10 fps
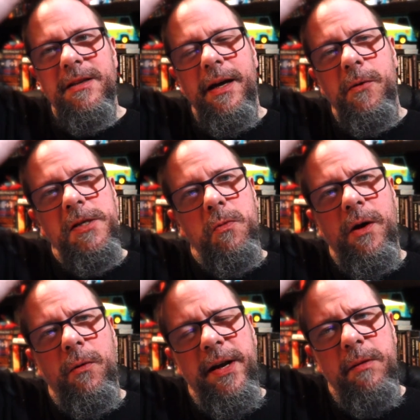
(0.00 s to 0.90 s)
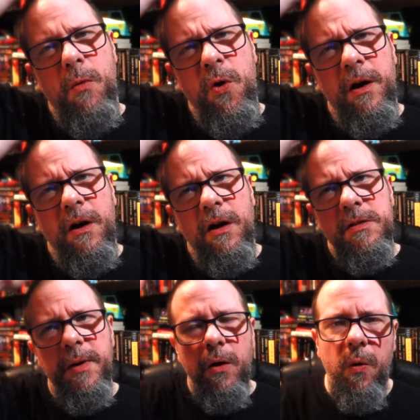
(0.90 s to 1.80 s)
always want to read more
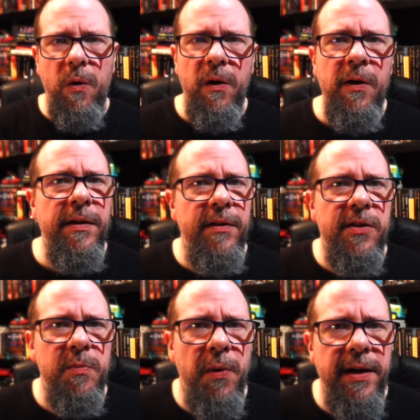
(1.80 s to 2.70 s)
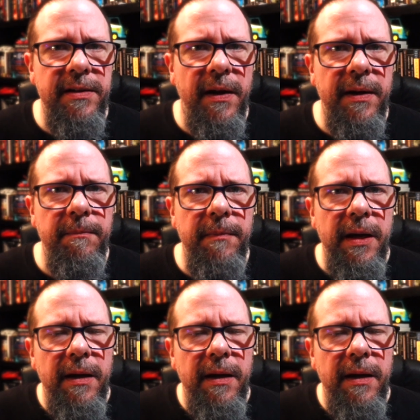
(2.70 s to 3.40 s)
cosmic horror in the springtime.